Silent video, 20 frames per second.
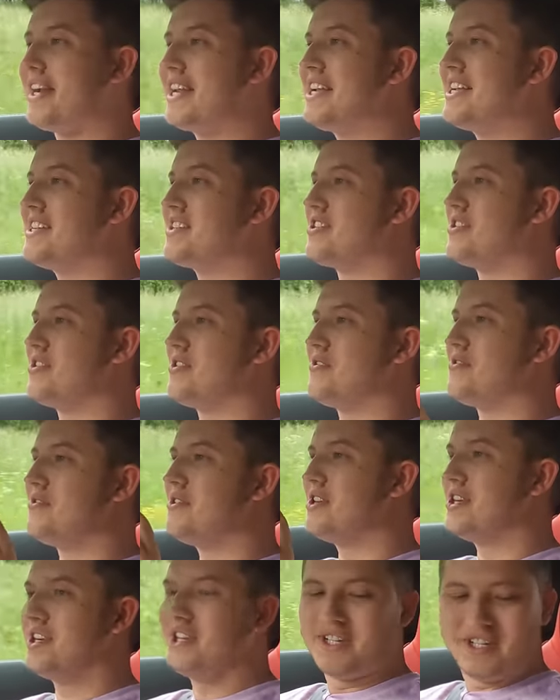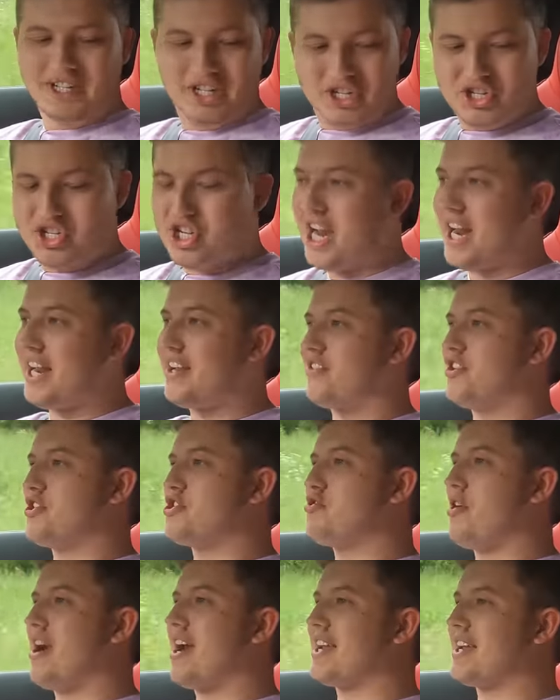I need to check
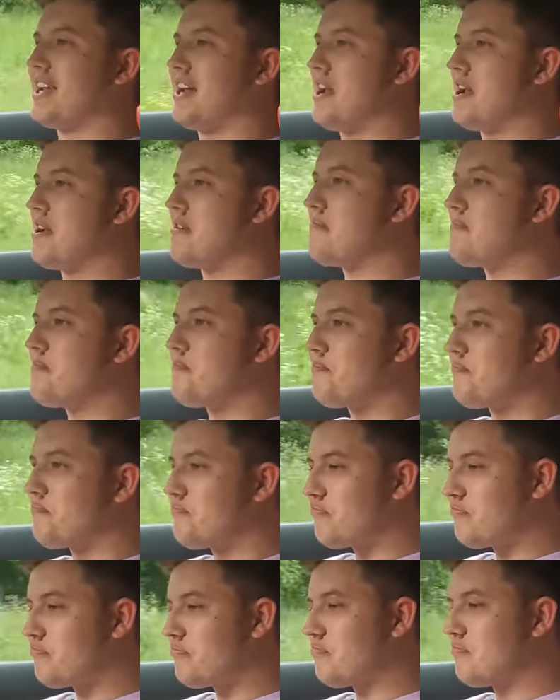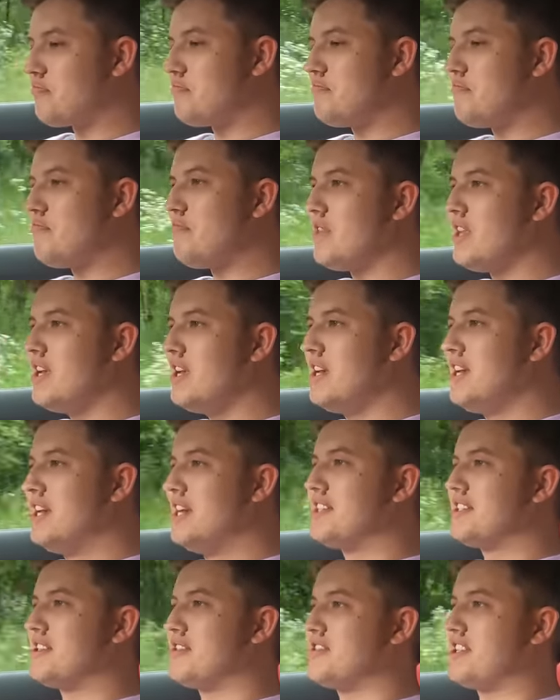the
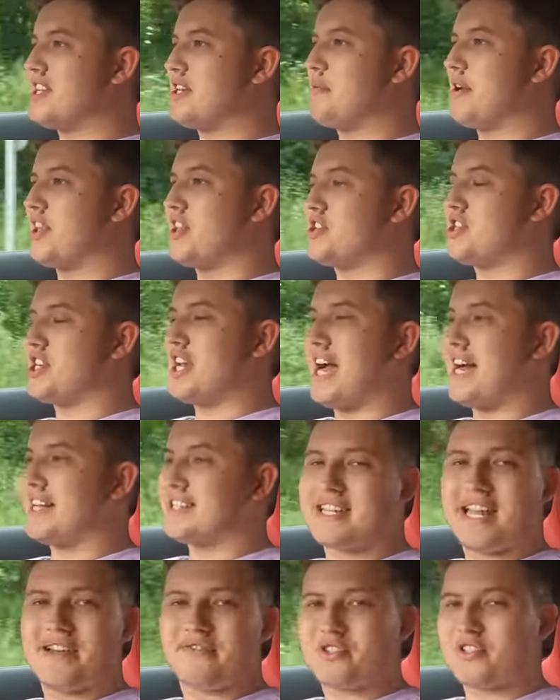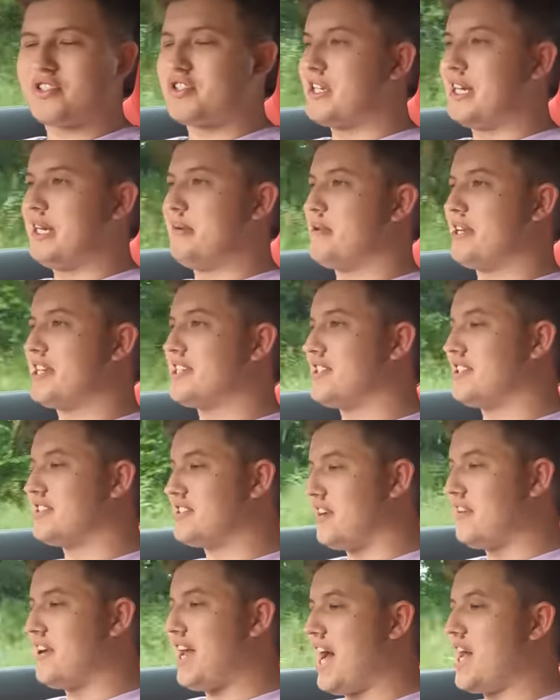tracking to see whether she has left on time, because I
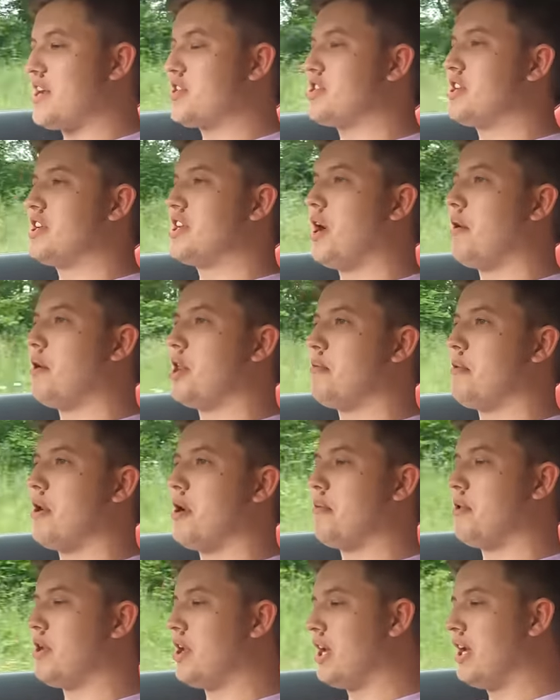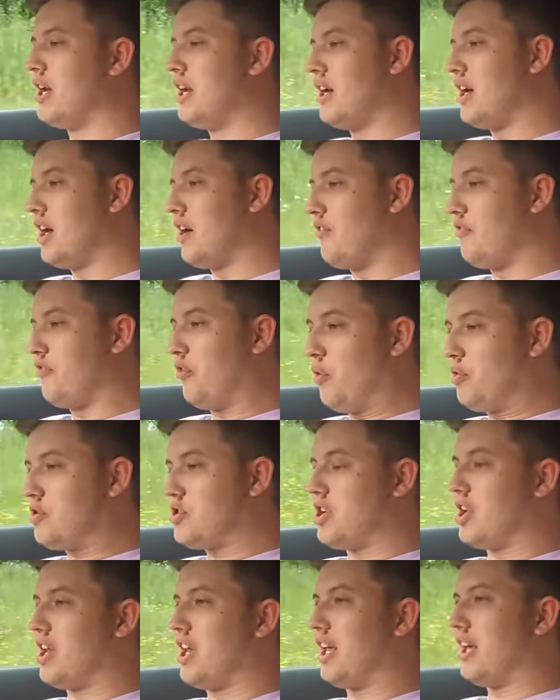don't actually know at the moment.
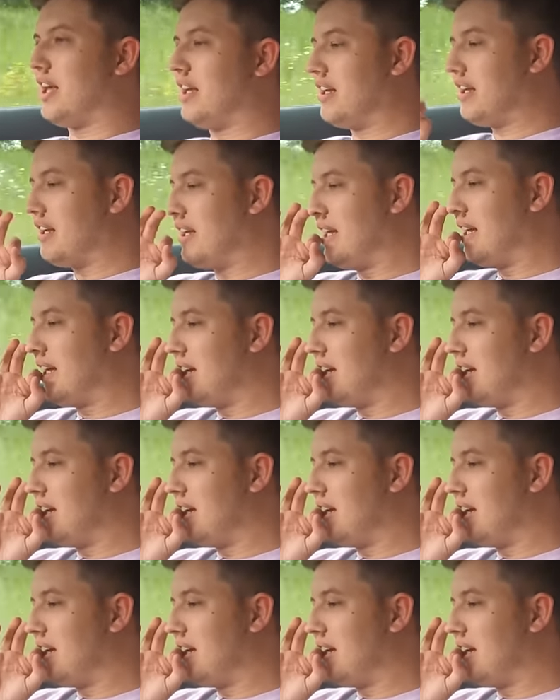Unfortunately,